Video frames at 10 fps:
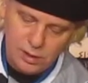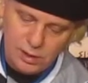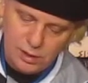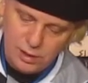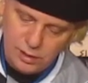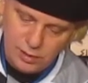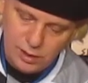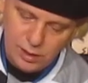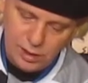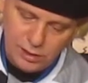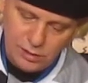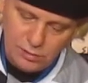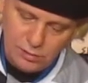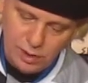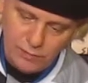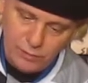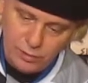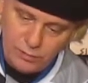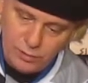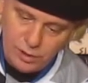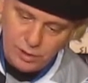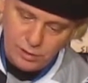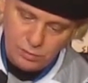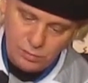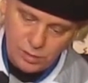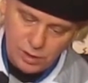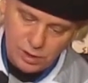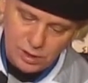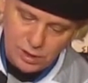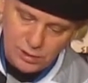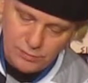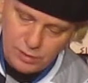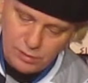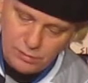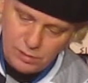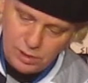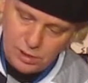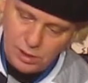considering that it only ran 44 issues, wasn't enough to